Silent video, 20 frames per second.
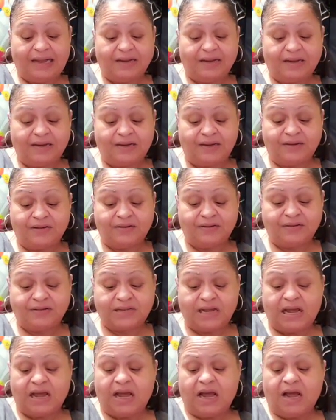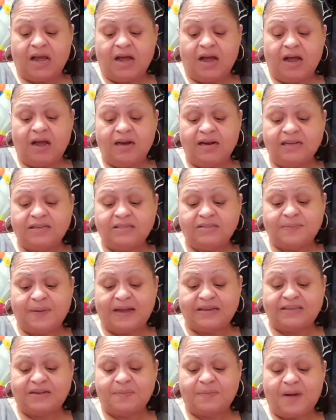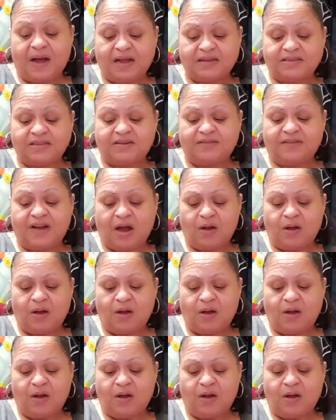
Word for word: And good news, unexpected positive